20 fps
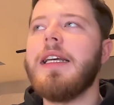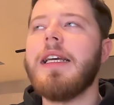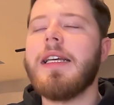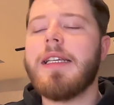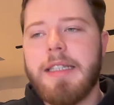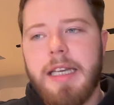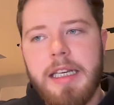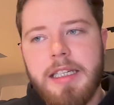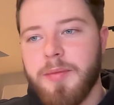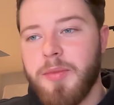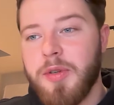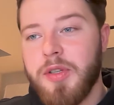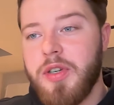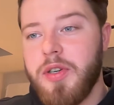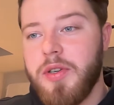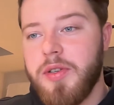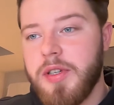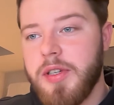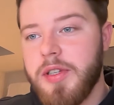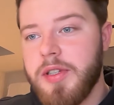accessible to
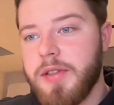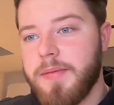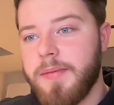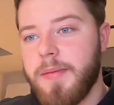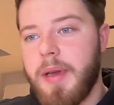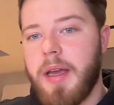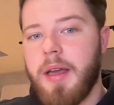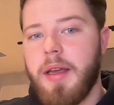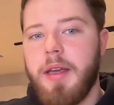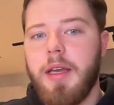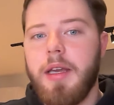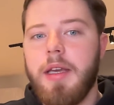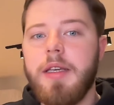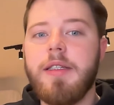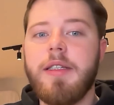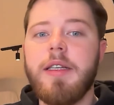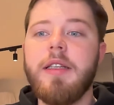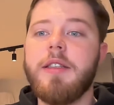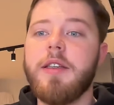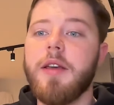users,
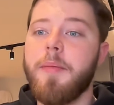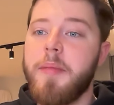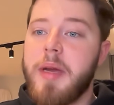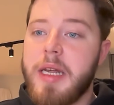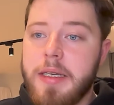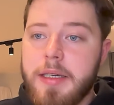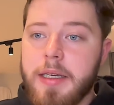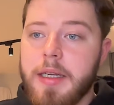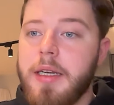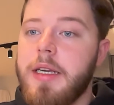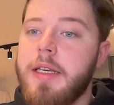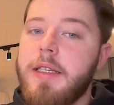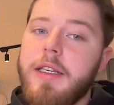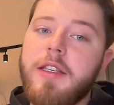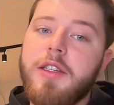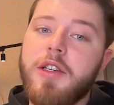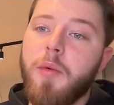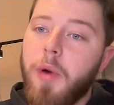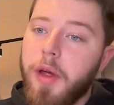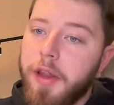easy to mint and easy
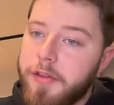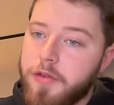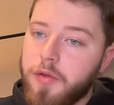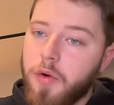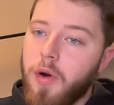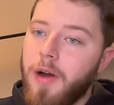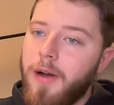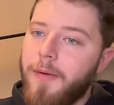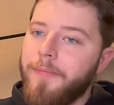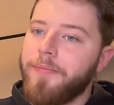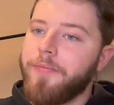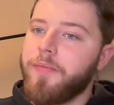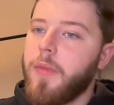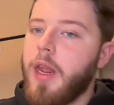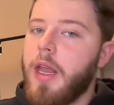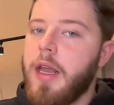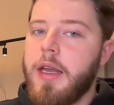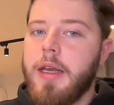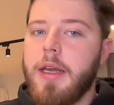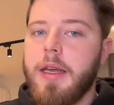to withdraw.
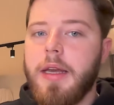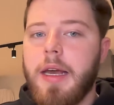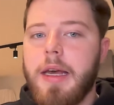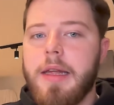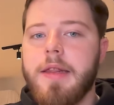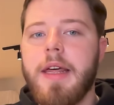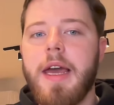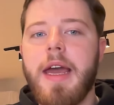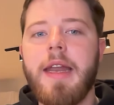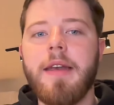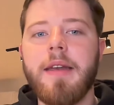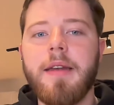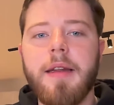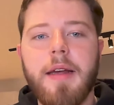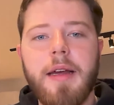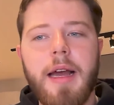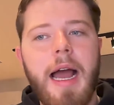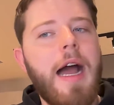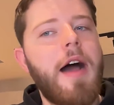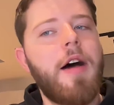And then
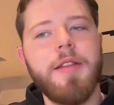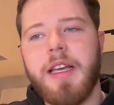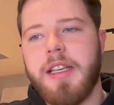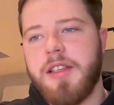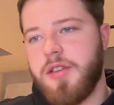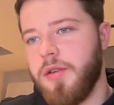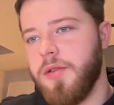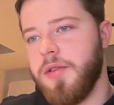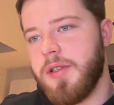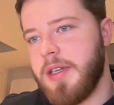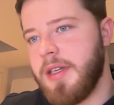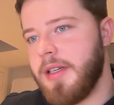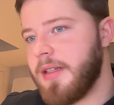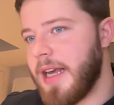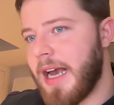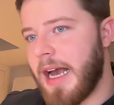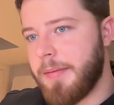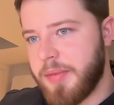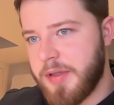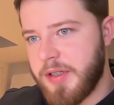how that's used in
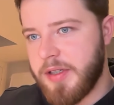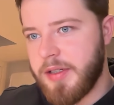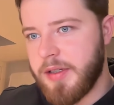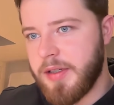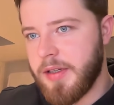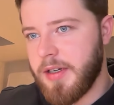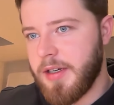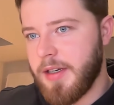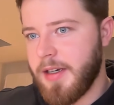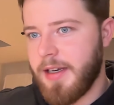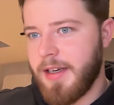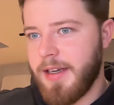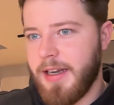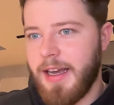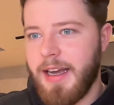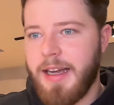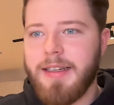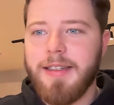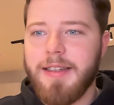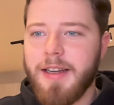dApps
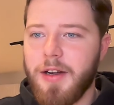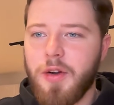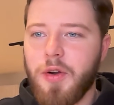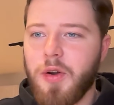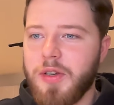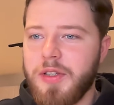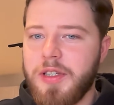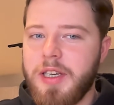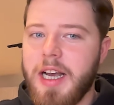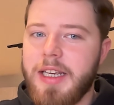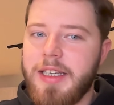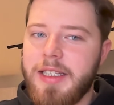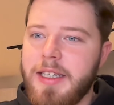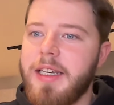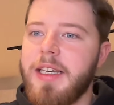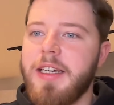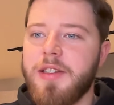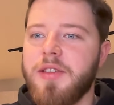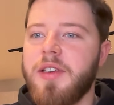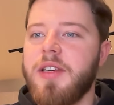and across the IC
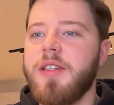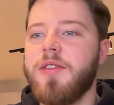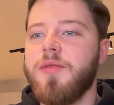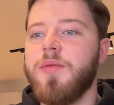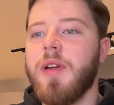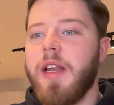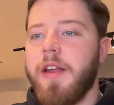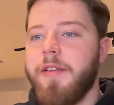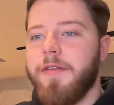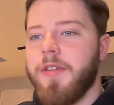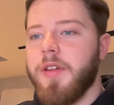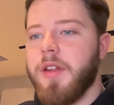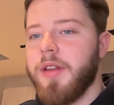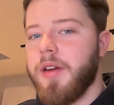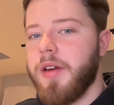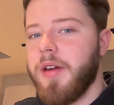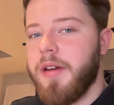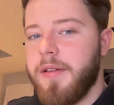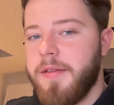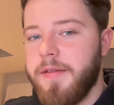is really
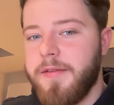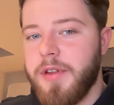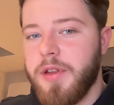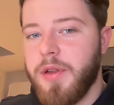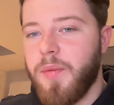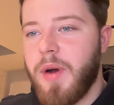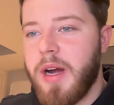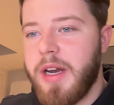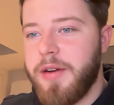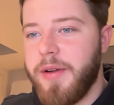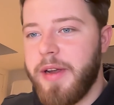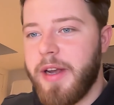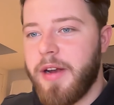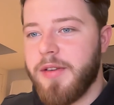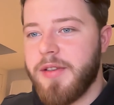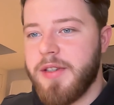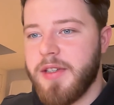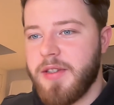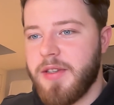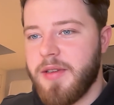for the wider
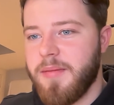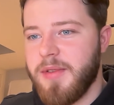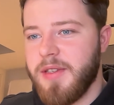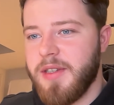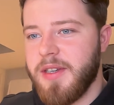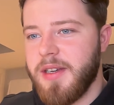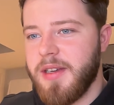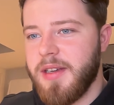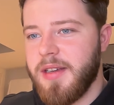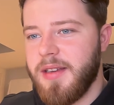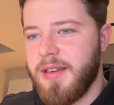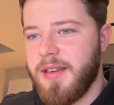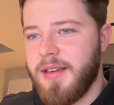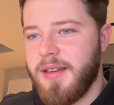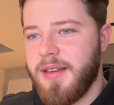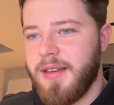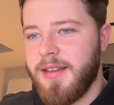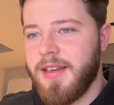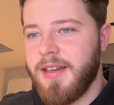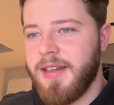ecosystem to
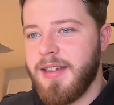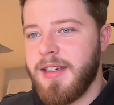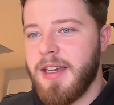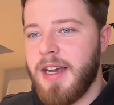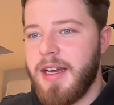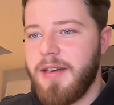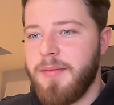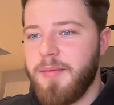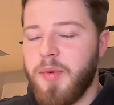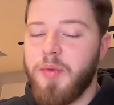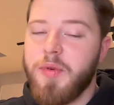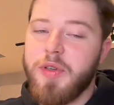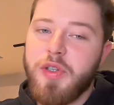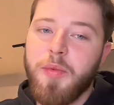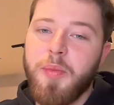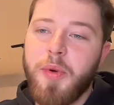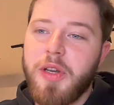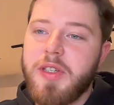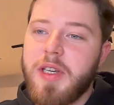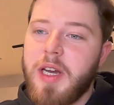decide. But we're
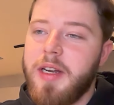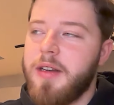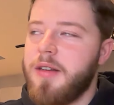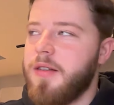super excited.